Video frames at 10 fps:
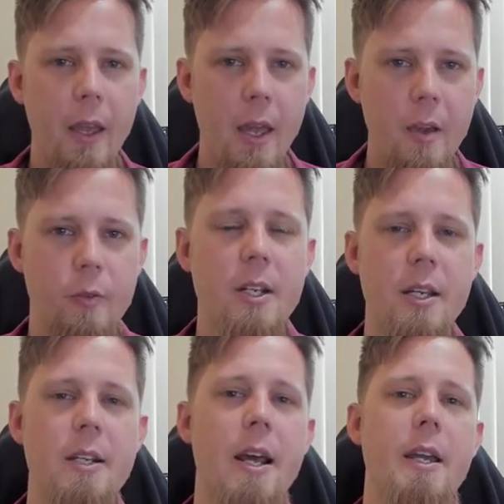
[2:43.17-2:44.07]
every
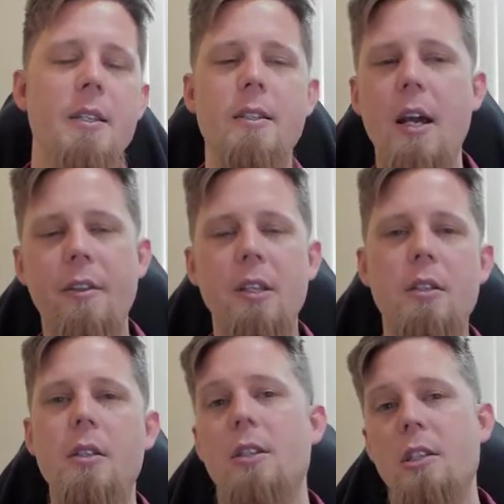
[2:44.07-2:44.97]
10 days. I think
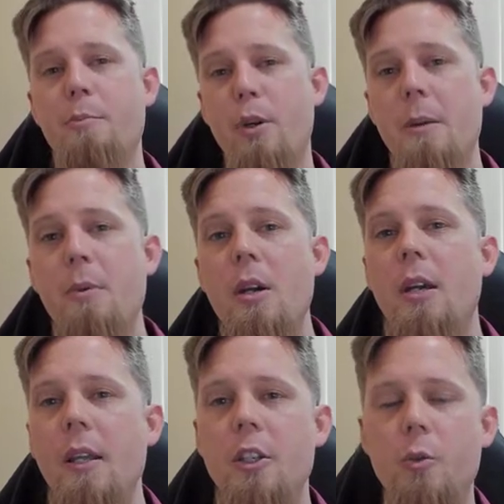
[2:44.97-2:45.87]
that this is pretty
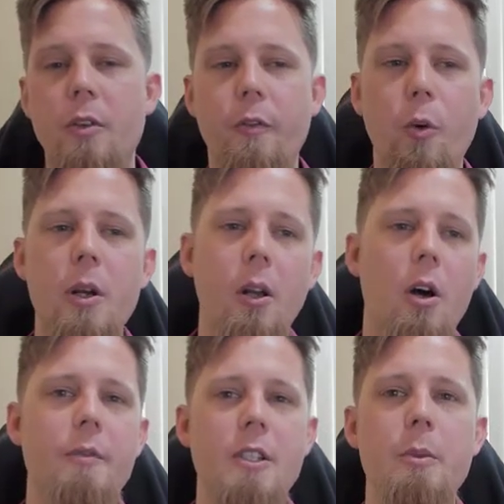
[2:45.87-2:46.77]
big, and this would avoid a
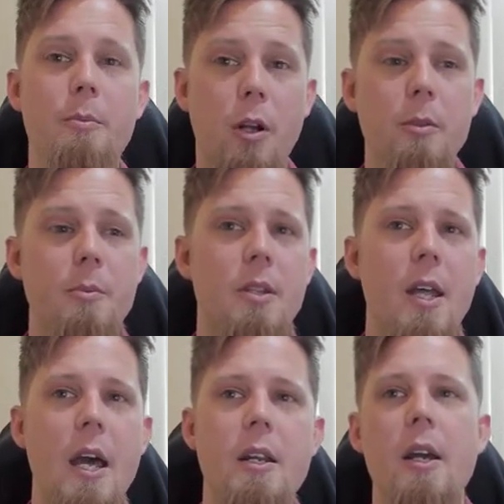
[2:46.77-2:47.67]
lot of some of the problems
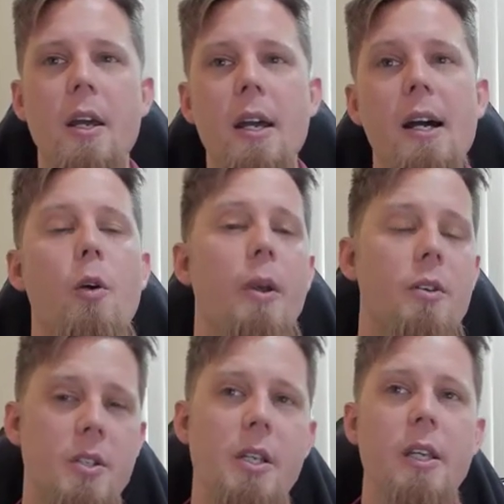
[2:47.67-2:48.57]
that we
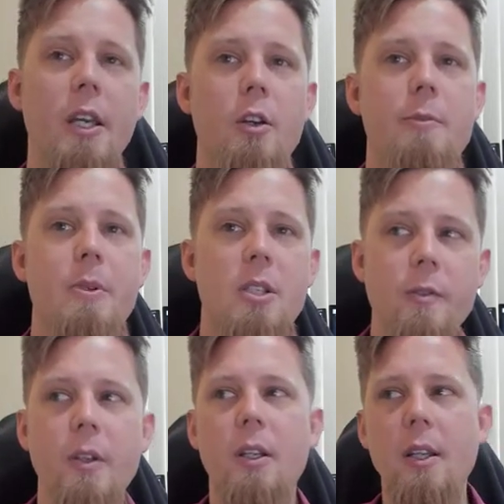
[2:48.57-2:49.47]
are seeing here
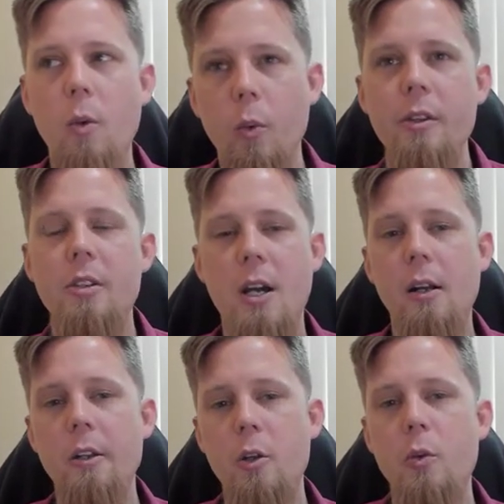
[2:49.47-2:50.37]
specifically with
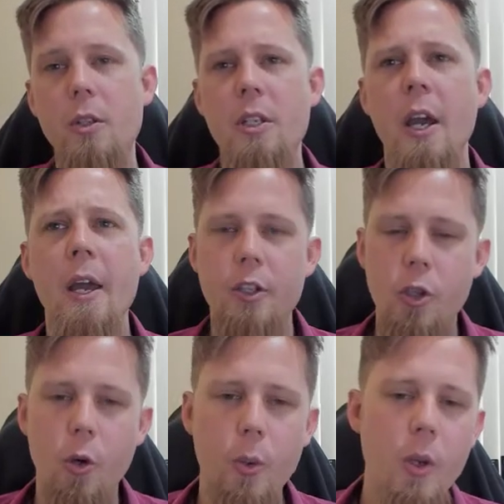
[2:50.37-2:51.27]
Tidal Networks.
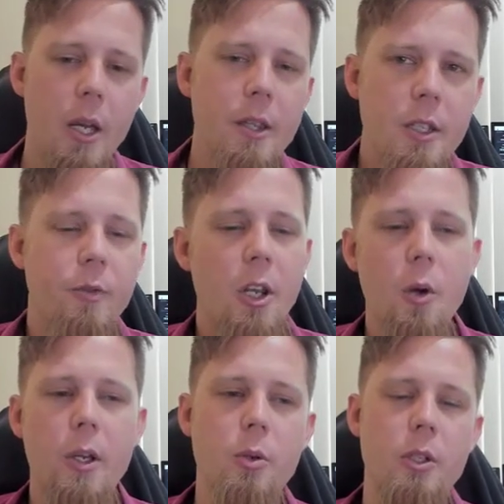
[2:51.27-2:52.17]
So in this
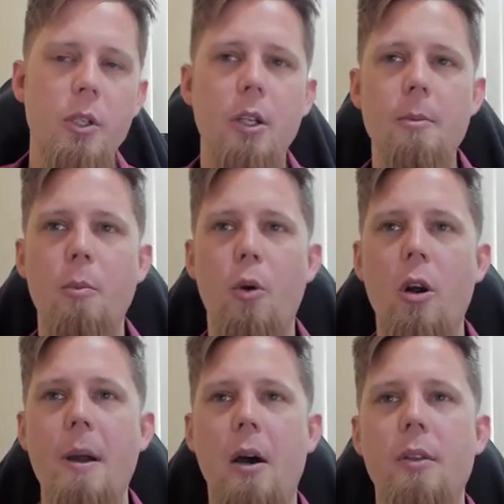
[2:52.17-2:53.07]
video, he talks a little bit more
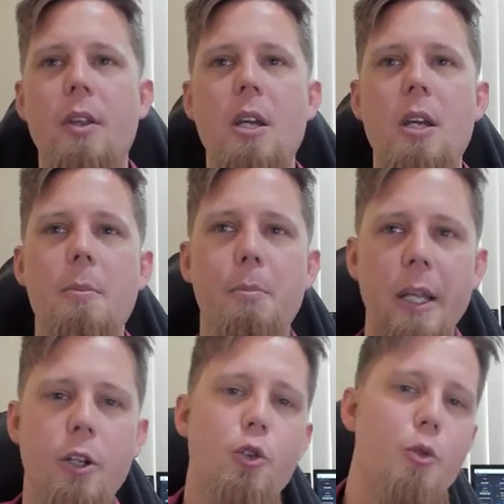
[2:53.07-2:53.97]
about the
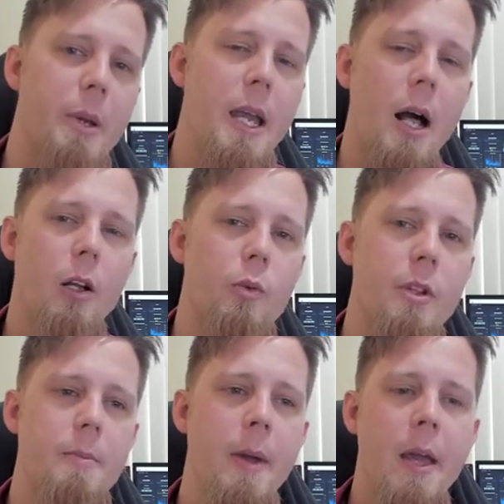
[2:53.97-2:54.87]
Blake2B
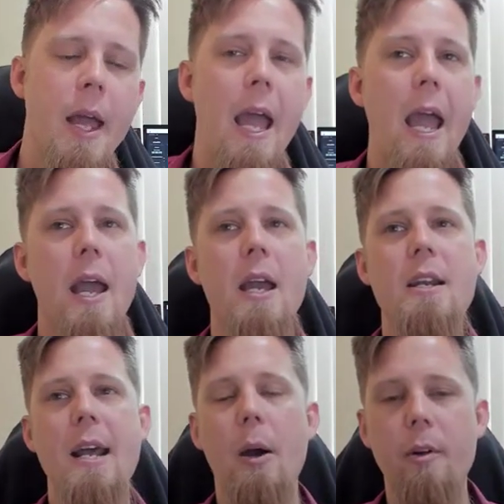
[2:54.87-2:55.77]
algorithm
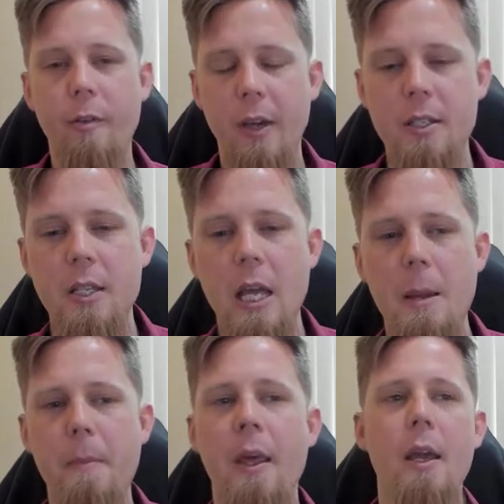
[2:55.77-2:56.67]
and how it affects
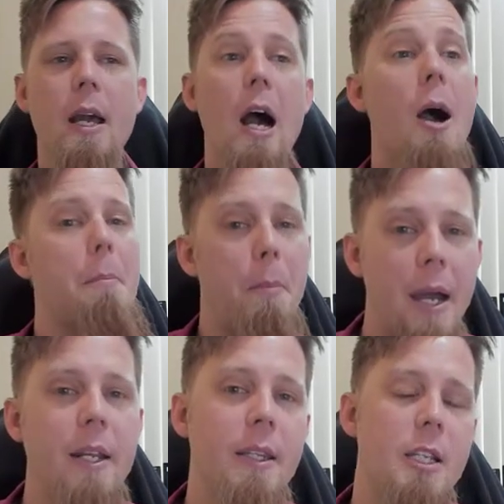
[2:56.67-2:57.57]
them,
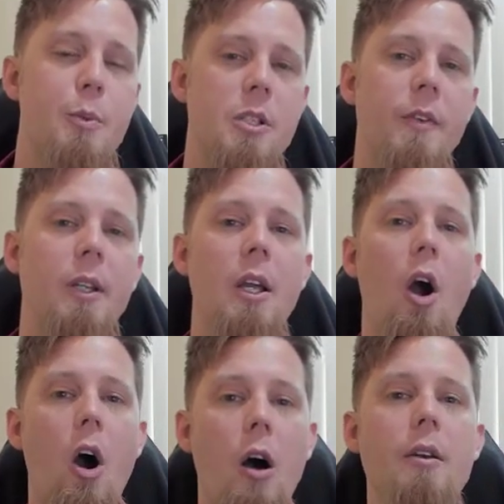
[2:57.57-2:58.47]
mining that specifically
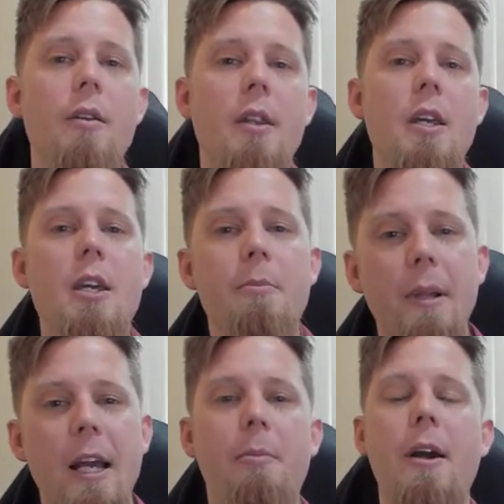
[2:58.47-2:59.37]
on the
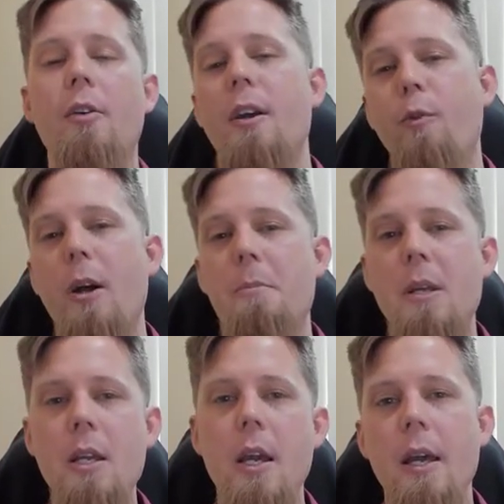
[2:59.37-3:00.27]
BlackMiner F1
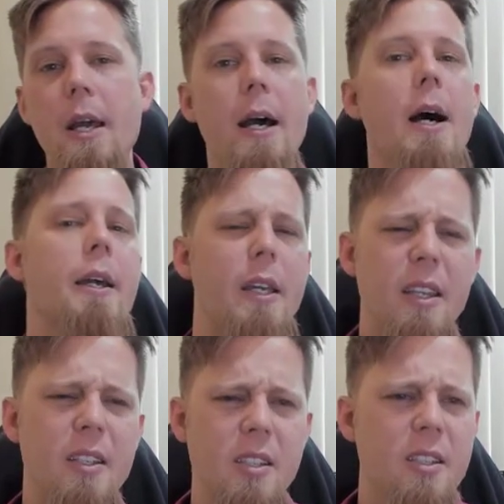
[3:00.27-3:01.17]
Mini. Again,
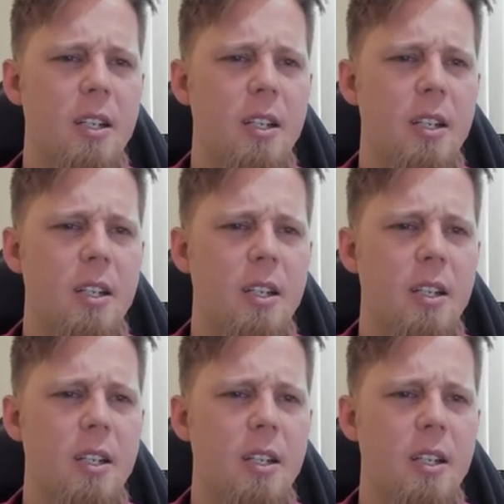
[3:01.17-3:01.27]
this is